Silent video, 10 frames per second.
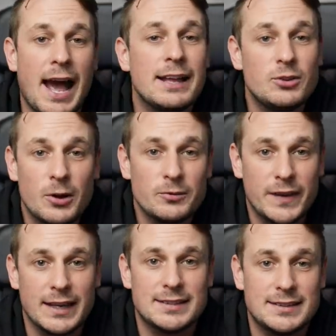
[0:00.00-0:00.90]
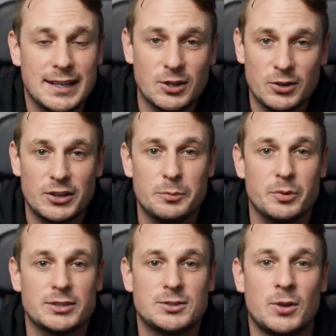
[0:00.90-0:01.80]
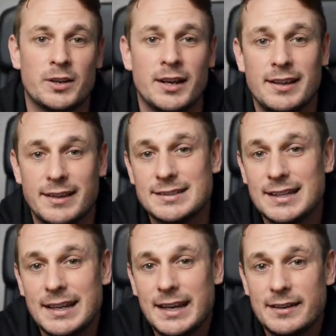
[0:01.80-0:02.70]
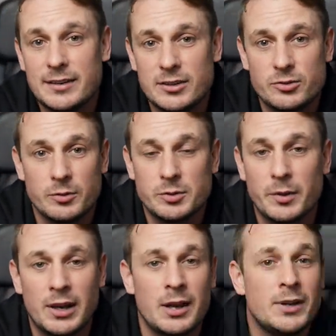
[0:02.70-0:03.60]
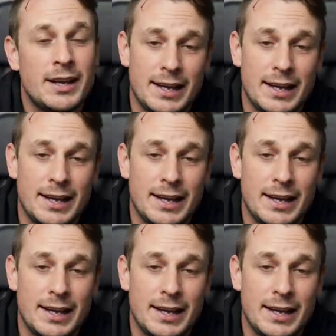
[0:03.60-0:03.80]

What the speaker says: And don't forget to take a look at the Briskord. There's a link in the description below.